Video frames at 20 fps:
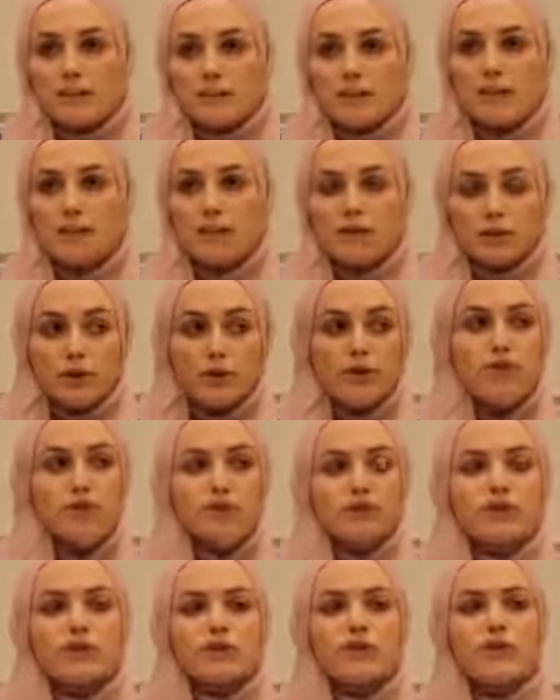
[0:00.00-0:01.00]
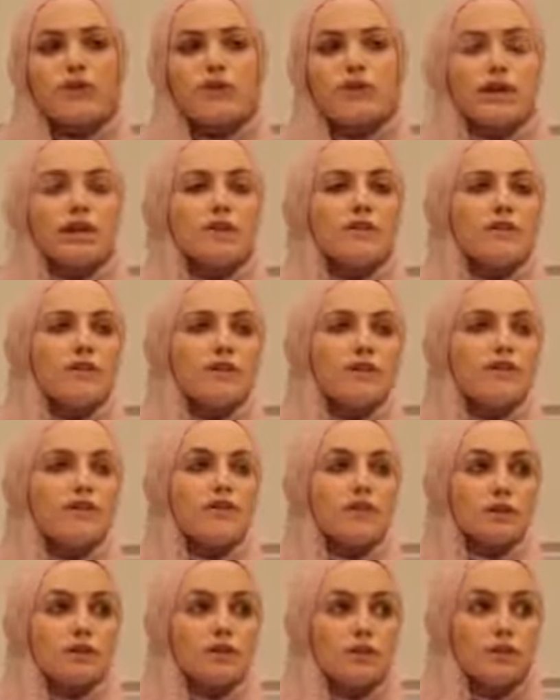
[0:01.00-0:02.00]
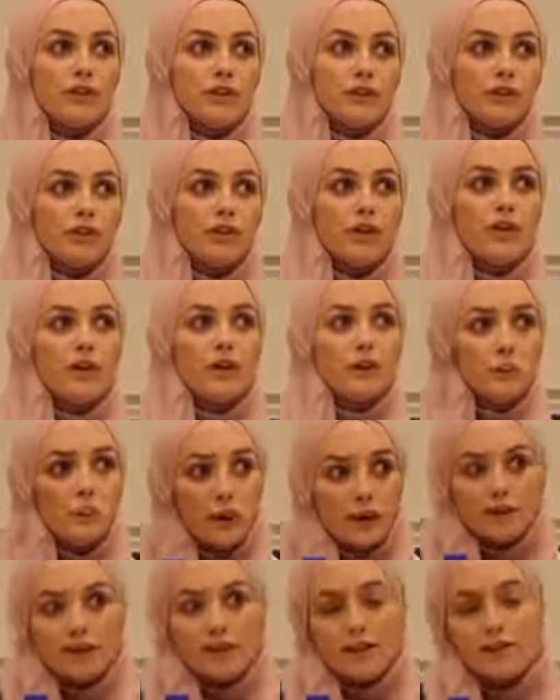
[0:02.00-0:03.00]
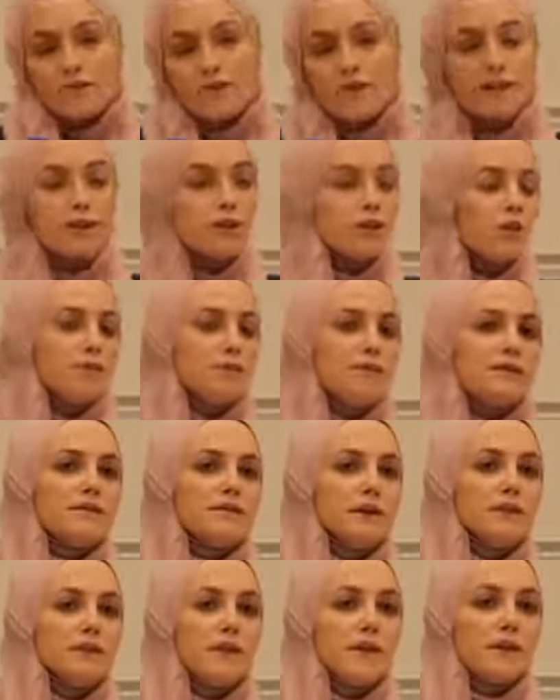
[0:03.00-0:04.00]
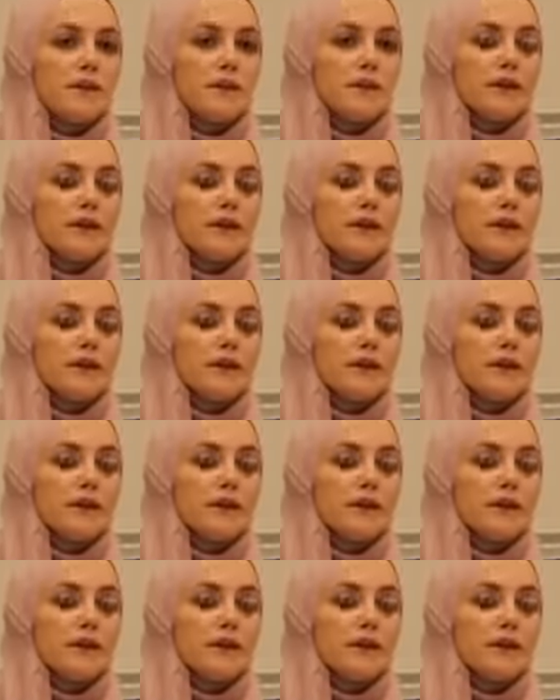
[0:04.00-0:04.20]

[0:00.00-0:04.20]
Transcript: people who've just converted should feel welcome, and it should be somewhere